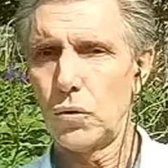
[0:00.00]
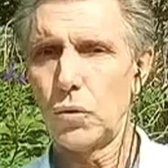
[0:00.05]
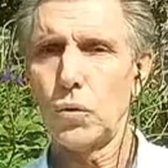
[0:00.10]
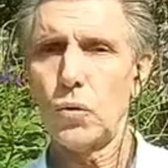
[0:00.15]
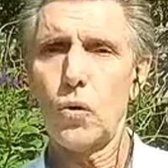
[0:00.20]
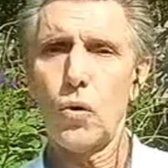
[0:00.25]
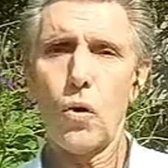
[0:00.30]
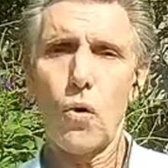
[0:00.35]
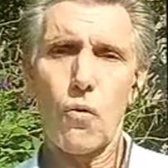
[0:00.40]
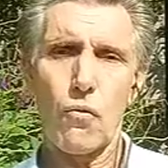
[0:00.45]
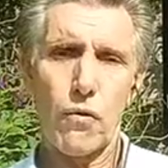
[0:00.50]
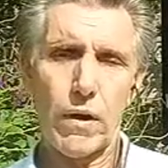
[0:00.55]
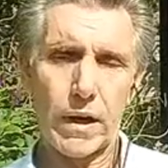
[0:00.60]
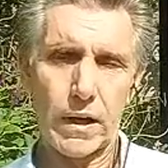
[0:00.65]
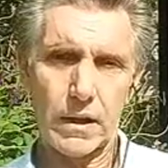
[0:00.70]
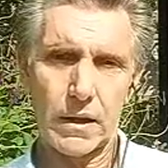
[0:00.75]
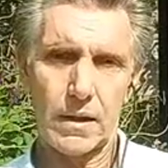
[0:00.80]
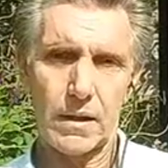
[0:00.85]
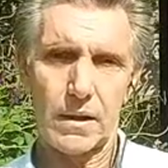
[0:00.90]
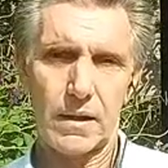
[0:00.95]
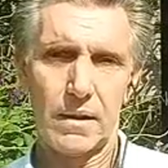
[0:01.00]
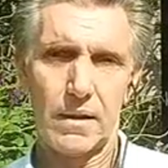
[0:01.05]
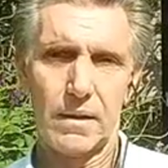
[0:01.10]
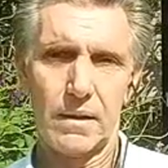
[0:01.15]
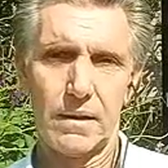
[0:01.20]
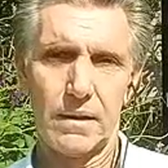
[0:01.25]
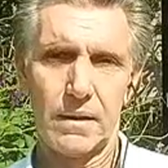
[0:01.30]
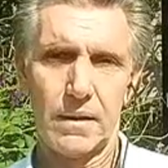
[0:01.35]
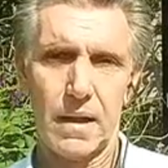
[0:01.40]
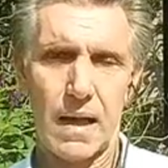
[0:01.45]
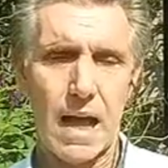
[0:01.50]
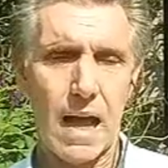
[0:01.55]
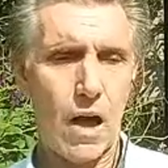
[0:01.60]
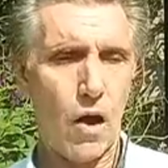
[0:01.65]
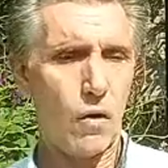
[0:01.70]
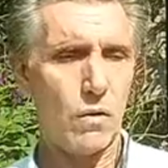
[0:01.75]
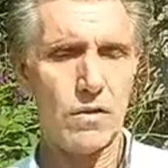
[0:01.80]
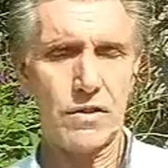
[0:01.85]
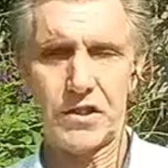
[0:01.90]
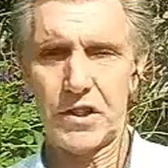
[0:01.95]
to correct
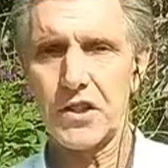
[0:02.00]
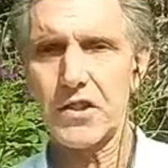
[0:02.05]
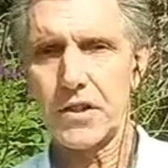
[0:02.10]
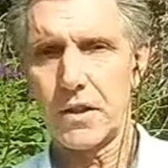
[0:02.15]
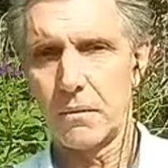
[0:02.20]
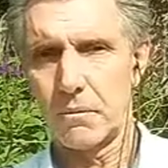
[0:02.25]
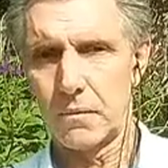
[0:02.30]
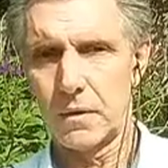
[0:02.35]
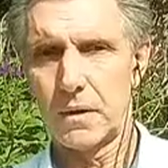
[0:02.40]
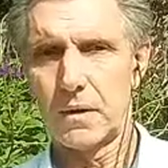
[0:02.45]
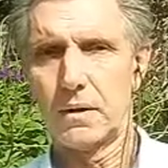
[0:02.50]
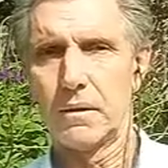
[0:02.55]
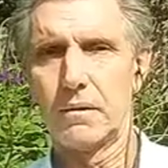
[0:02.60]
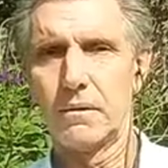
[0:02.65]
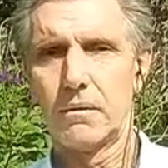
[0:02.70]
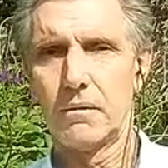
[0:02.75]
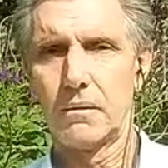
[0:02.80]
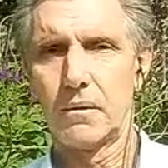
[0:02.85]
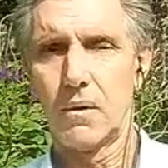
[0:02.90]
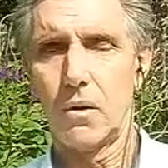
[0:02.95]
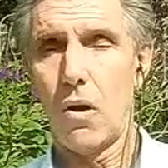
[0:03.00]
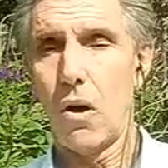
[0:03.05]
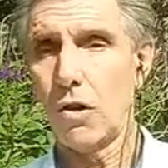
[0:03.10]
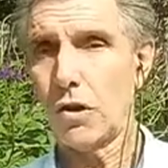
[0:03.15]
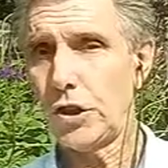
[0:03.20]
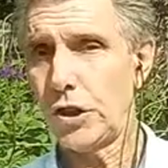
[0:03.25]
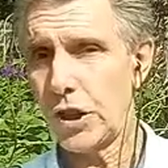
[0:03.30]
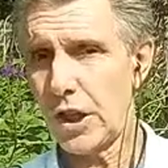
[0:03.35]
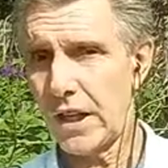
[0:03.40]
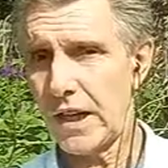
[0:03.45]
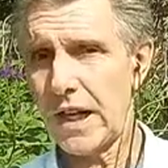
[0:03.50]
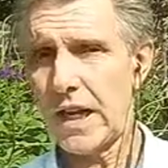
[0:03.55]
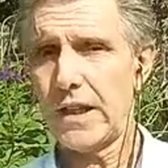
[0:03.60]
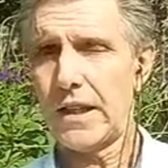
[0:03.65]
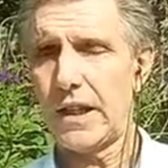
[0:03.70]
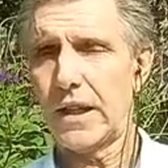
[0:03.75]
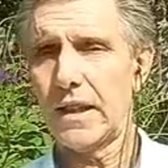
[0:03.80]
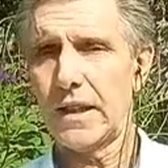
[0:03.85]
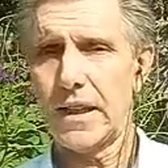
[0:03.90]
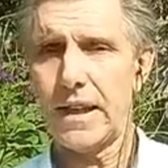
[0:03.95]
our system on
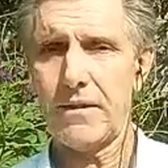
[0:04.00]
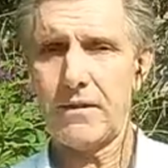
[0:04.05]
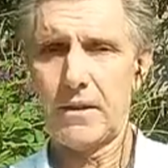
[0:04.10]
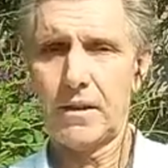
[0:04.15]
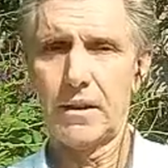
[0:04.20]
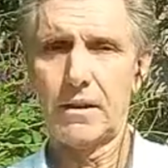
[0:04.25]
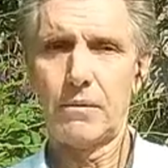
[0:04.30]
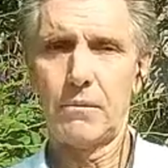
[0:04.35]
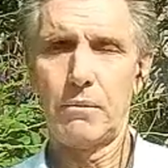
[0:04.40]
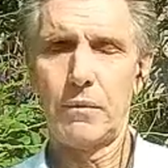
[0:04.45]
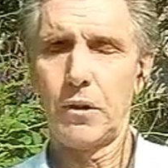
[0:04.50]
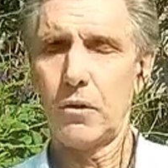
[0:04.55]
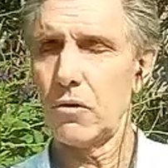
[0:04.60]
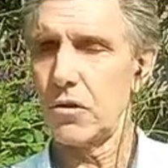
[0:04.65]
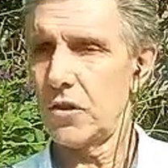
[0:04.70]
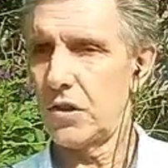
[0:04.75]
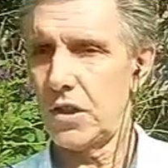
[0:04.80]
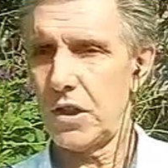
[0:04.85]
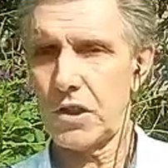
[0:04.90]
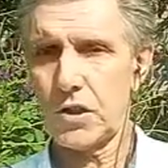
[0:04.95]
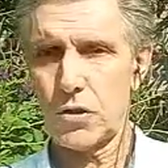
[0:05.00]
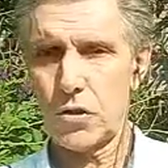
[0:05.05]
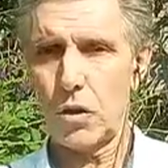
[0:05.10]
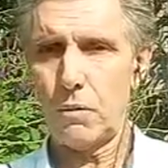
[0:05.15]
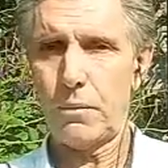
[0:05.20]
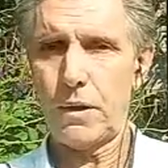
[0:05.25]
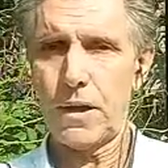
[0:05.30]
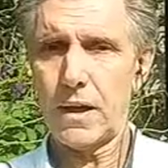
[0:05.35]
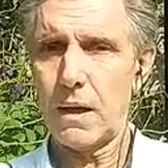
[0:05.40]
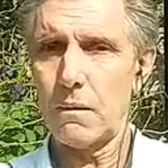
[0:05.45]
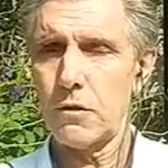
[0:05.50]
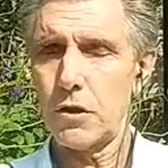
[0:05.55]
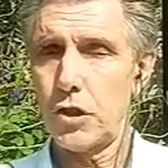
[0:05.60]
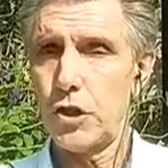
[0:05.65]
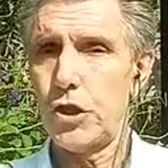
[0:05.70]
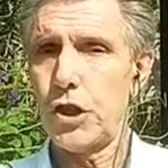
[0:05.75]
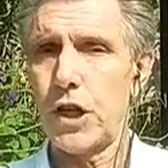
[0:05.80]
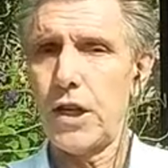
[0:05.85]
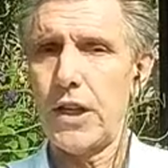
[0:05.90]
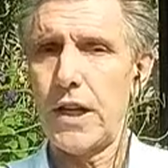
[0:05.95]
genetic level, because this all
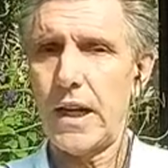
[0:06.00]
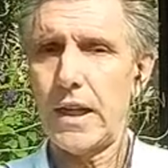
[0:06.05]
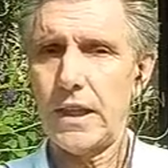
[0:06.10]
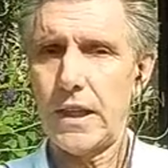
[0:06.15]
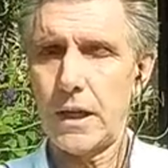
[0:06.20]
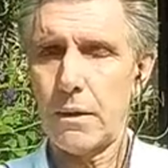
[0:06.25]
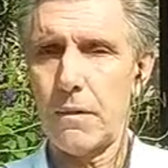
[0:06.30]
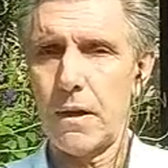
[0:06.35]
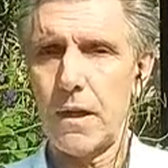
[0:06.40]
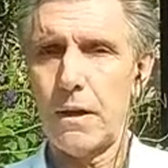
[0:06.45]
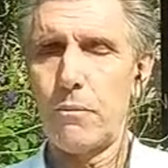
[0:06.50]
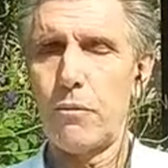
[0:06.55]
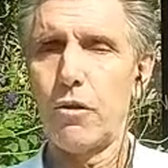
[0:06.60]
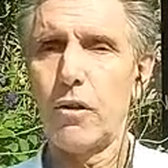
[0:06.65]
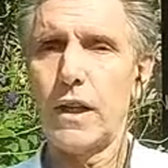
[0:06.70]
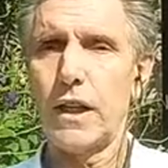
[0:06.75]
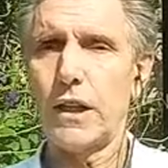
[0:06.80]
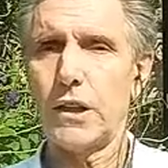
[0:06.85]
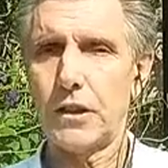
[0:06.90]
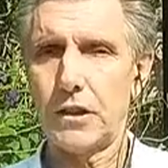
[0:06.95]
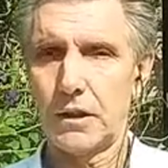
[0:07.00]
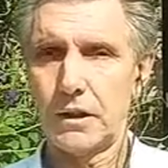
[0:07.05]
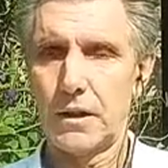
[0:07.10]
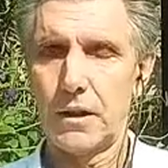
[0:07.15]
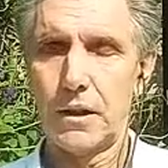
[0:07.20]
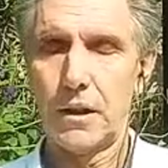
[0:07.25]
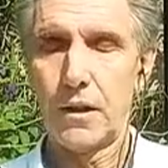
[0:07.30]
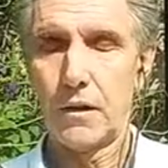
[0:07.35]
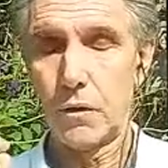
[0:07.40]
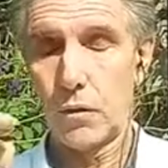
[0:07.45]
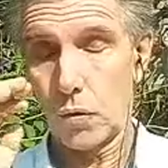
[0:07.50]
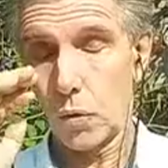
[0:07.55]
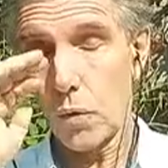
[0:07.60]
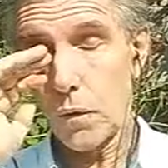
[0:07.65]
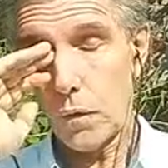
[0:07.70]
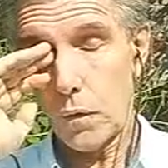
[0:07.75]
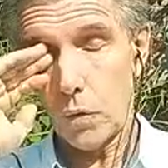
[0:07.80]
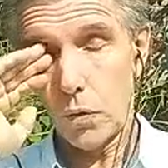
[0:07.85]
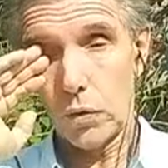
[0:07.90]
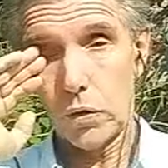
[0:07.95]
becomes genetic manipulation
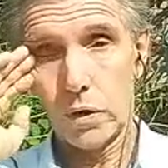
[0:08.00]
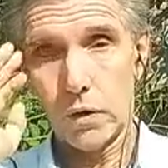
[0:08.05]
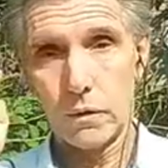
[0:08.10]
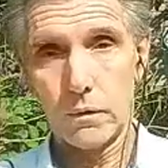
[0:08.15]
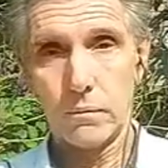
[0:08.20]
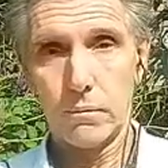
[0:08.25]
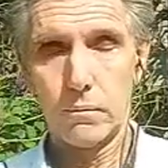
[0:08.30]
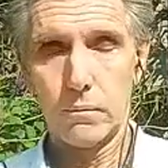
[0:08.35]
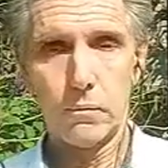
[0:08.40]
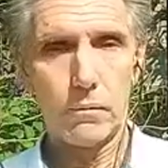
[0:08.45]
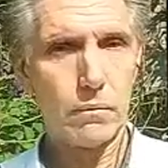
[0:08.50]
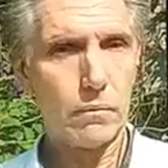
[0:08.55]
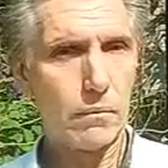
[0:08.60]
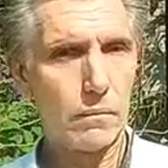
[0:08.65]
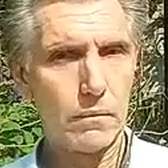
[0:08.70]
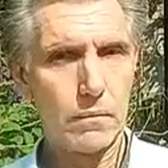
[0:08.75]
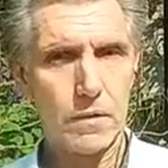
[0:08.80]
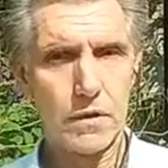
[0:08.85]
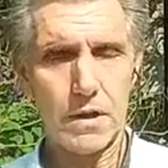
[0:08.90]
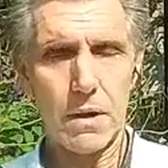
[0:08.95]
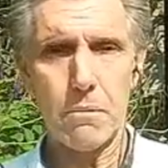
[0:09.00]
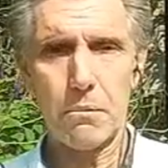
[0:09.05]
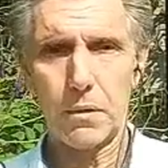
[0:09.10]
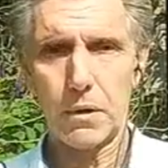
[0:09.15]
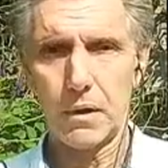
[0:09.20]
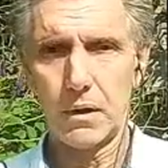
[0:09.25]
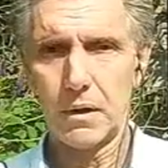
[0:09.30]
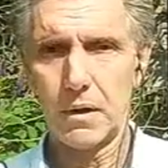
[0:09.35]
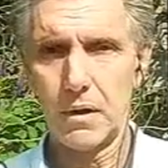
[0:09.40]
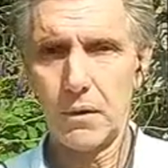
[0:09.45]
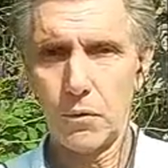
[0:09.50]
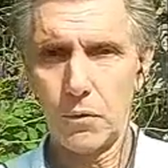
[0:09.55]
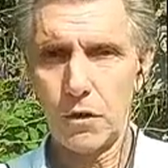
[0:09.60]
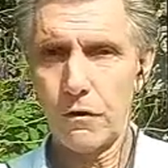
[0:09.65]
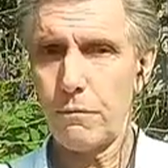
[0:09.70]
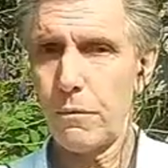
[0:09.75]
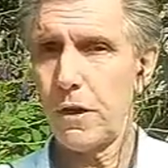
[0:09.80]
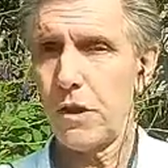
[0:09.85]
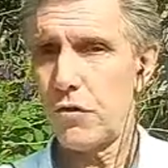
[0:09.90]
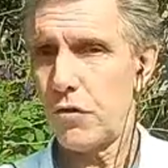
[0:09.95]
through food. Simple.
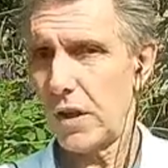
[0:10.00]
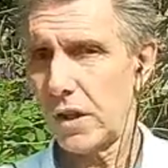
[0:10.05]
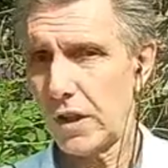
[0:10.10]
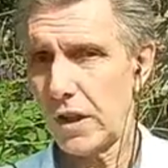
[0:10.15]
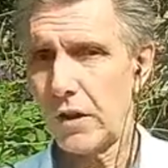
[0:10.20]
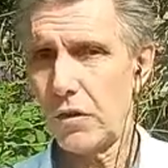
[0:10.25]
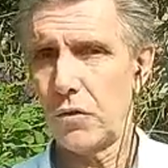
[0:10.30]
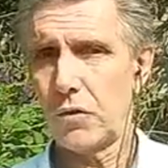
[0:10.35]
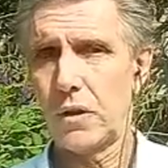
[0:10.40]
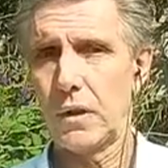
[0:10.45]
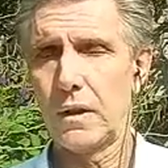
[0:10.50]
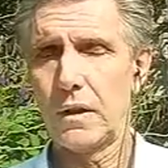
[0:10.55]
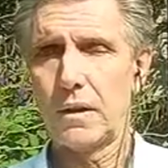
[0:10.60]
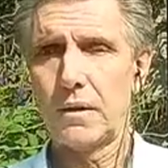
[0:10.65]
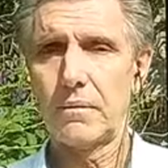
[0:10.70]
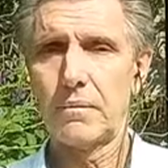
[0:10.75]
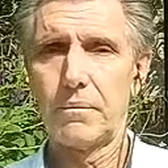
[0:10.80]
We have been tricked into it.